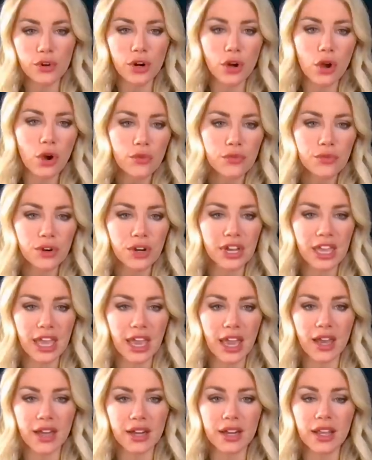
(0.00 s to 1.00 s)
and over
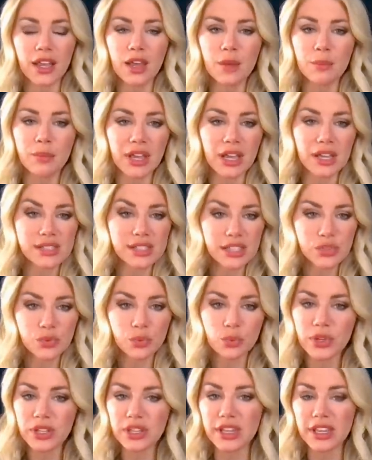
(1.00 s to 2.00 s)
again because he's
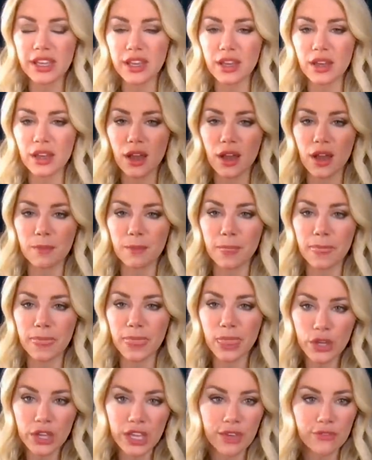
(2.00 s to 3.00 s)
really um,
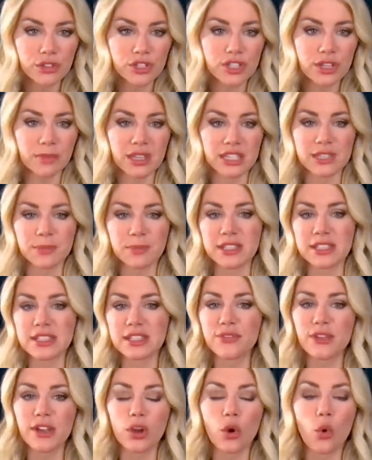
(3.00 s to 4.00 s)
looking for something
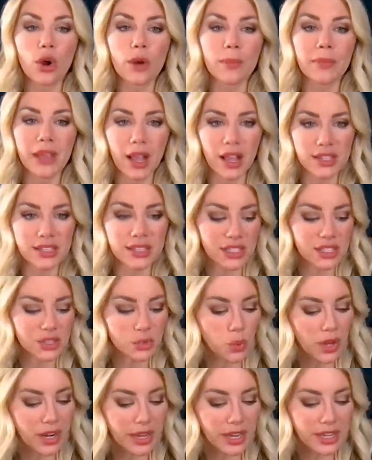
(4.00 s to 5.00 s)
specific, or because he's
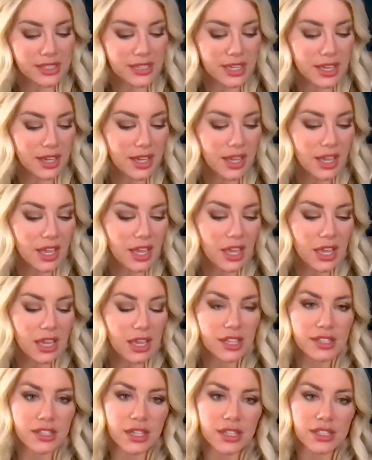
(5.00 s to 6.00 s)
wanting to
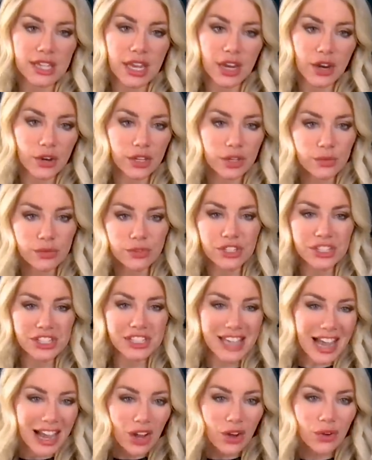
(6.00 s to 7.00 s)
to tear you
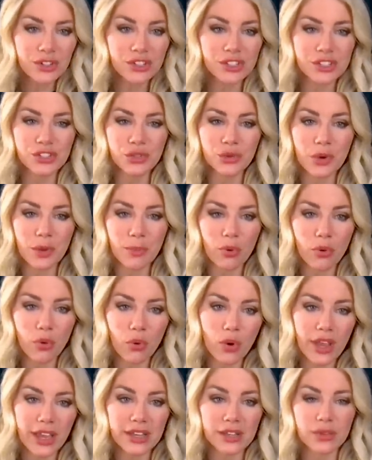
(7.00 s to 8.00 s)
down to a
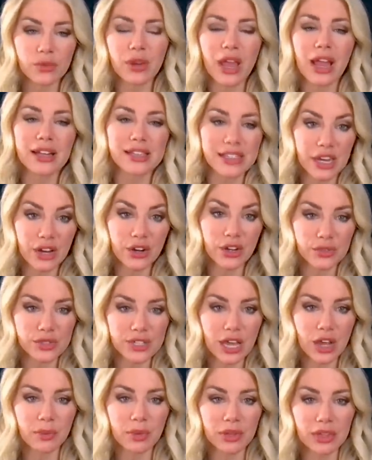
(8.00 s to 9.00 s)
point, not tear you
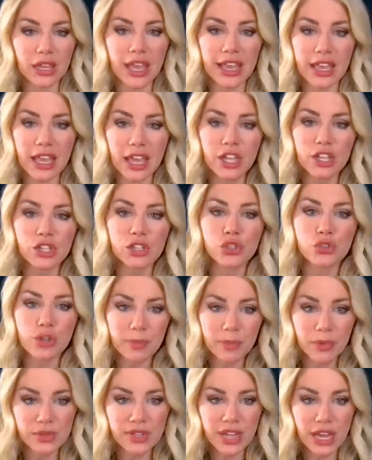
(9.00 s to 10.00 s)
down, but like
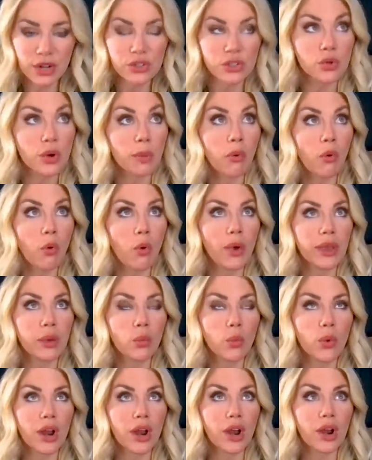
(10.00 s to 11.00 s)
strip you down to a point
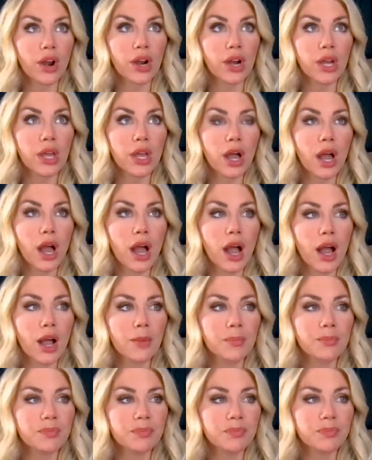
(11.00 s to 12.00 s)
where
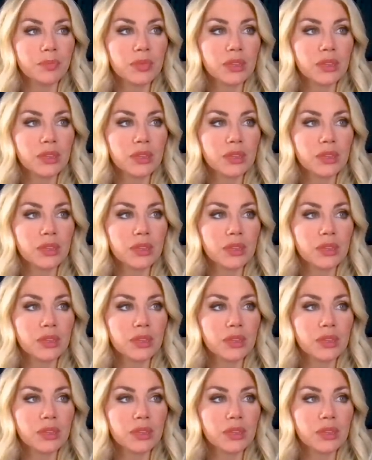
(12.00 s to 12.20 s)
um,